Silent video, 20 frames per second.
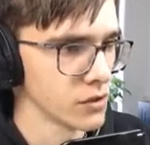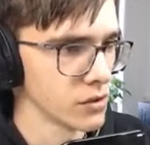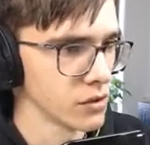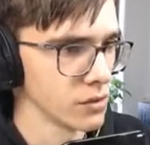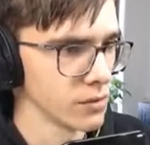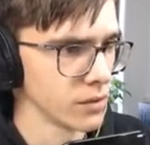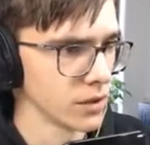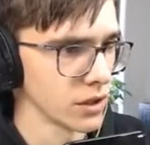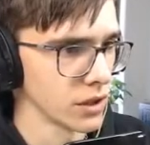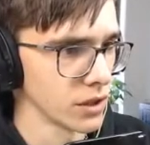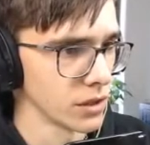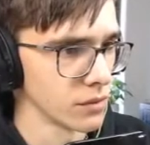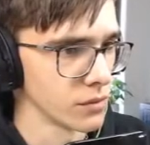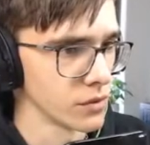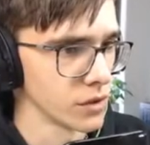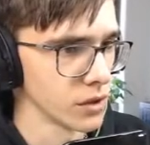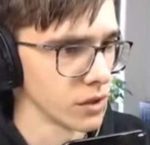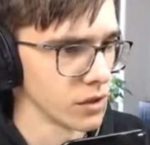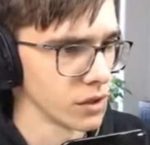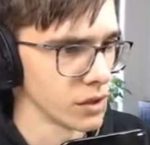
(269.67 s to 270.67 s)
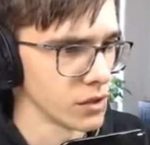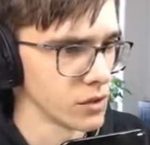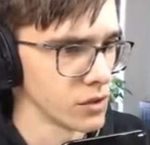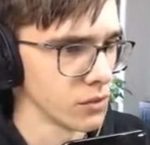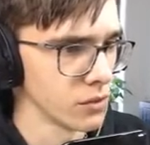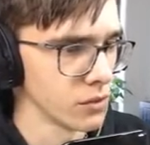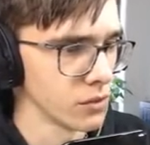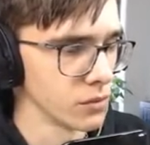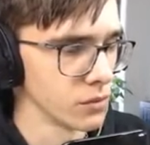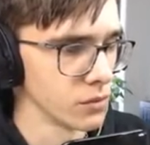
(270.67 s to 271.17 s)
sometimes? I thought
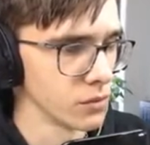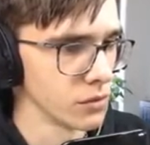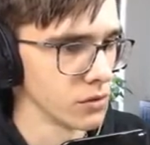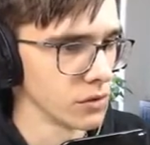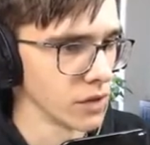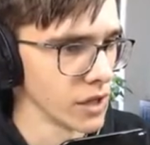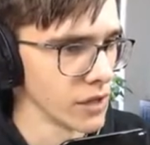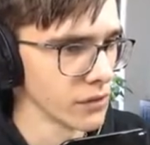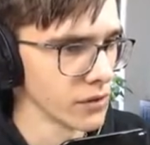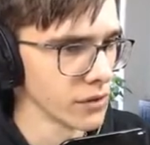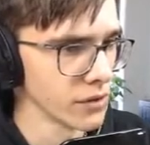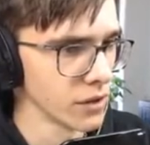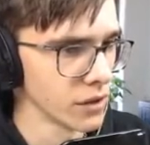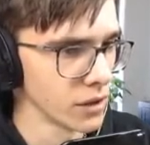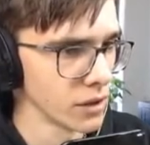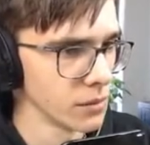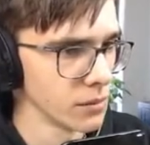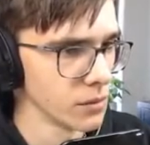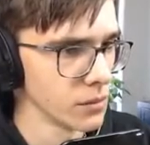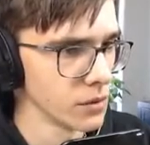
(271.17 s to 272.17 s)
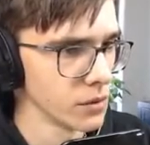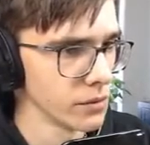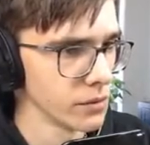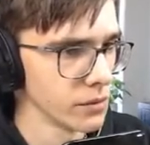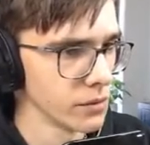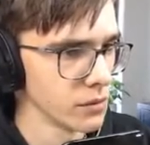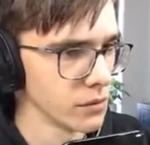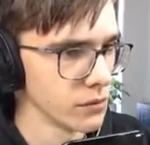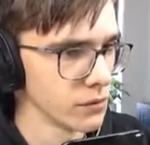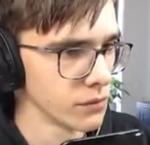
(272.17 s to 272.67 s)
you would every time. Yeah,
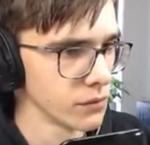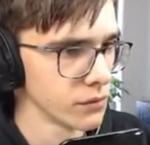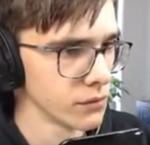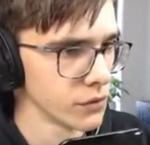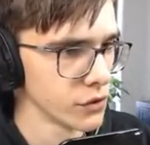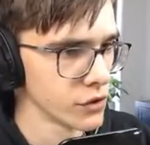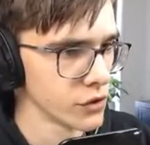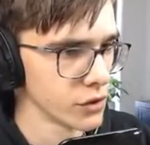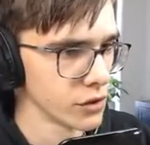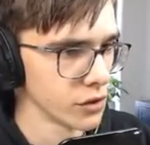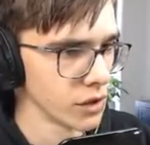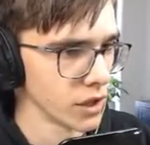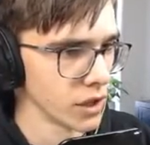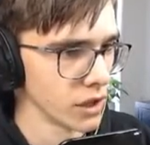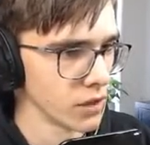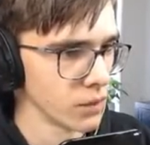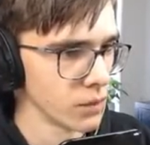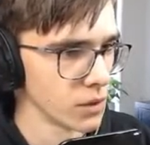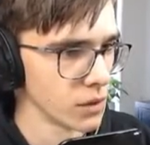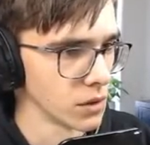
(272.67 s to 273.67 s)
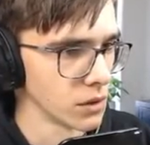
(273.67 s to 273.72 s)
I for sure get think